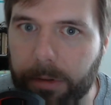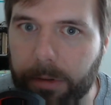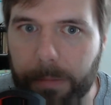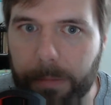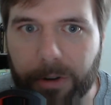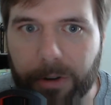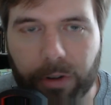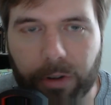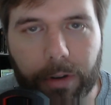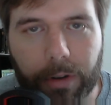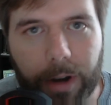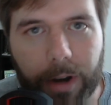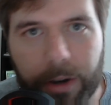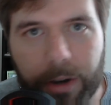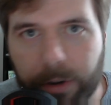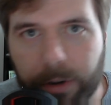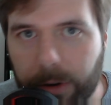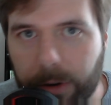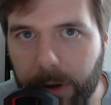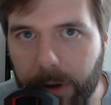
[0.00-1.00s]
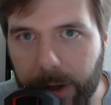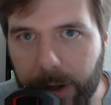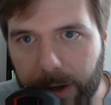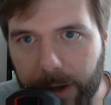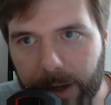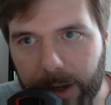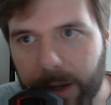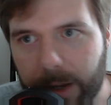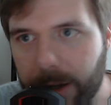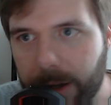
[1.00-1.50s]
Make sure they're in your
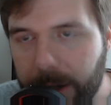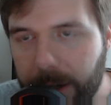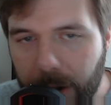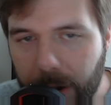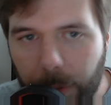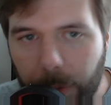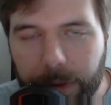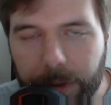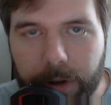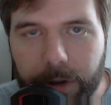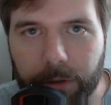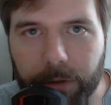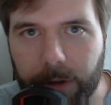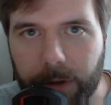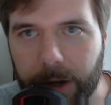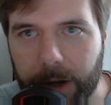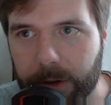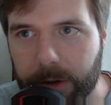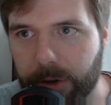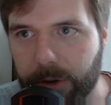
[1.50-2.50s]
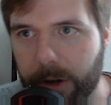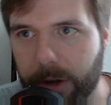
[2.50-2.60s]
go within your range.